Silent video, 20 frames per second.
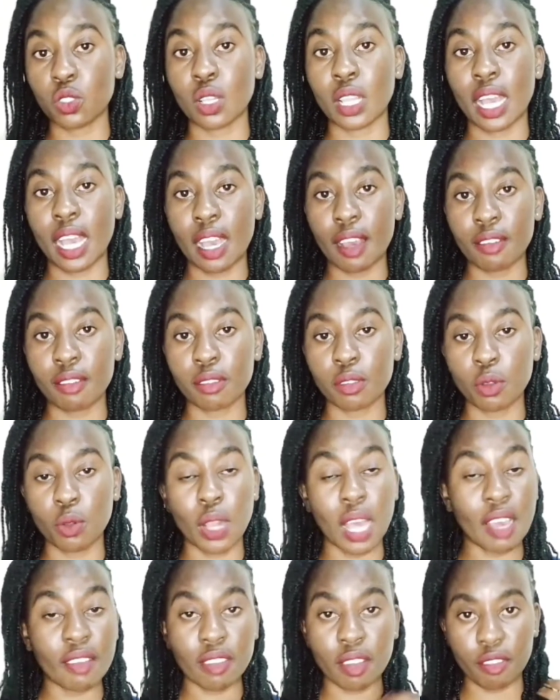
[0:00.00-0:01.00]
you'll
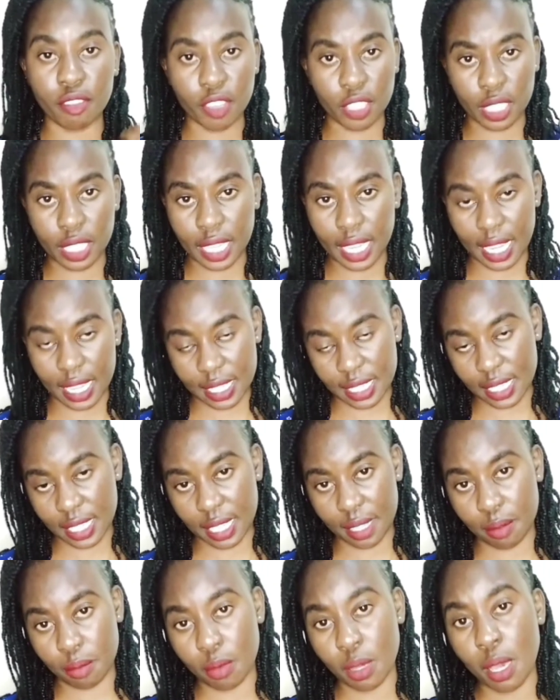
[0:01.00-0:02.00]
have a very hard
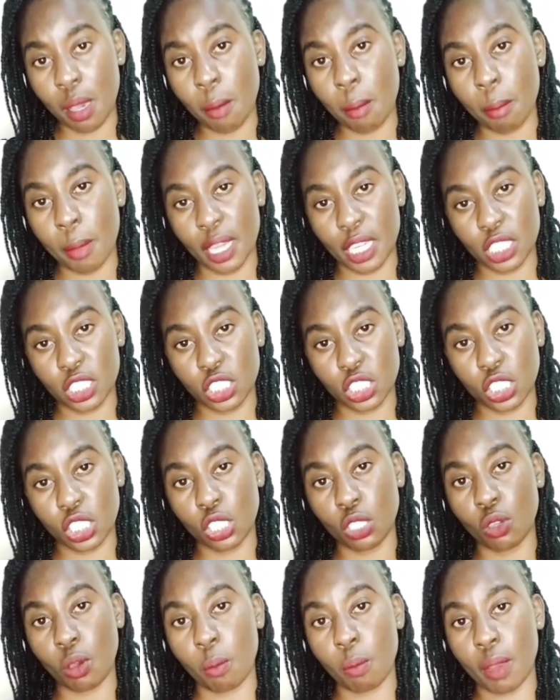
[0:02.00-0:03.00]
time
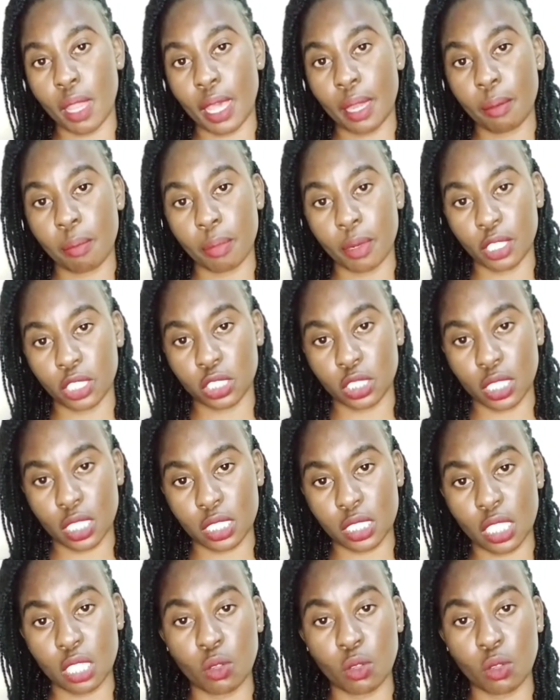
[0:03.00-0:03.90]
managing your blood pressures.